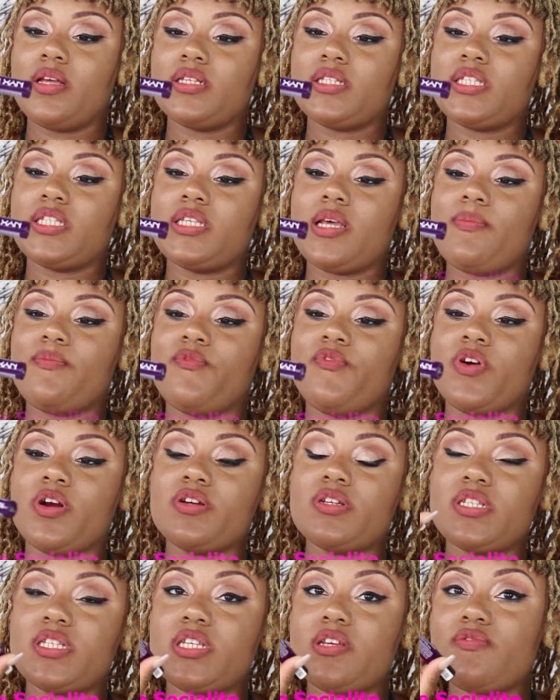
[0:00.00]

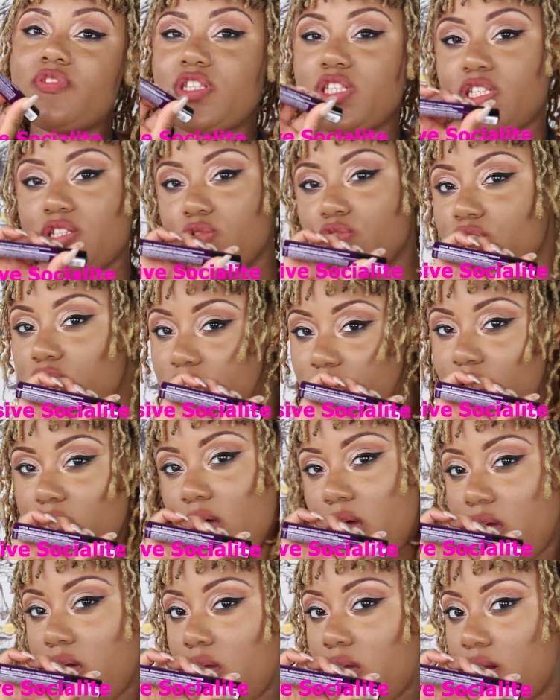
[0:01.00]
Subversive
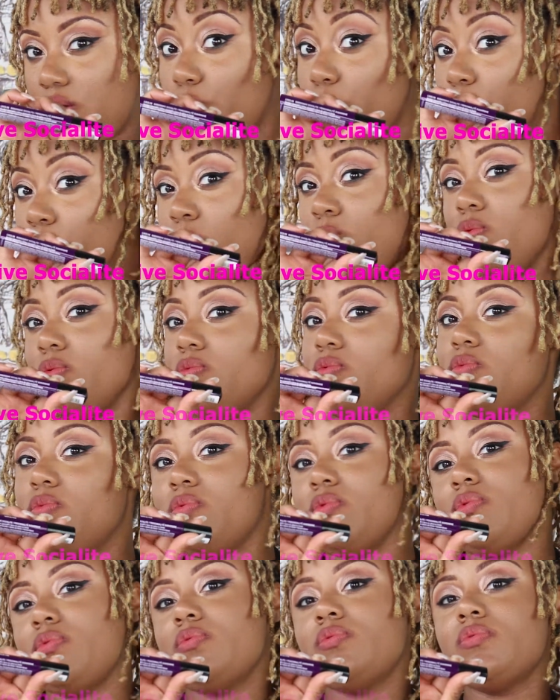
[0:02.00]
Socialite.
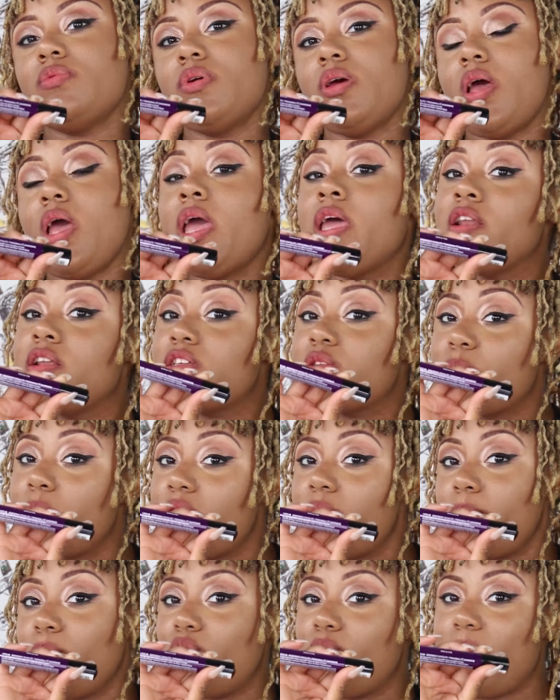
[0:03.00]
And this
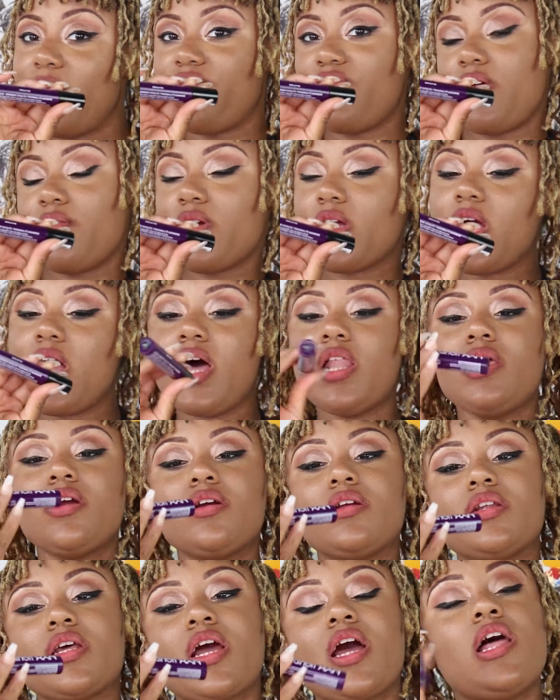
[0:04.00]
purple, my favorite color,
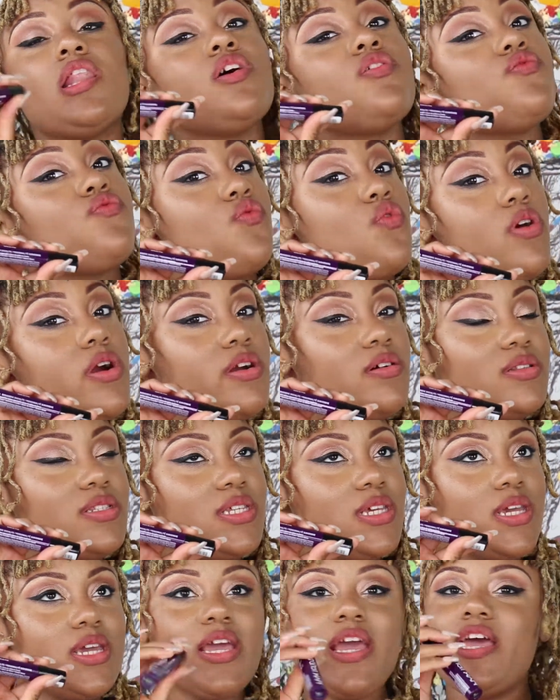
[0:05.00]
the color
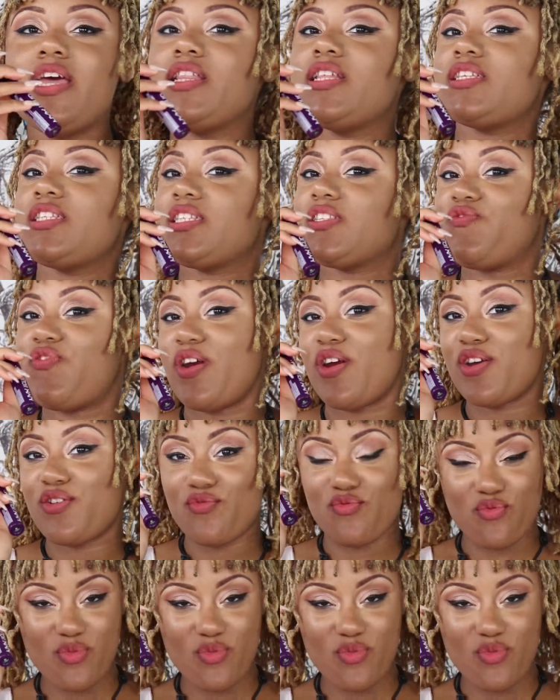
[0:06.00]
royalty. This is very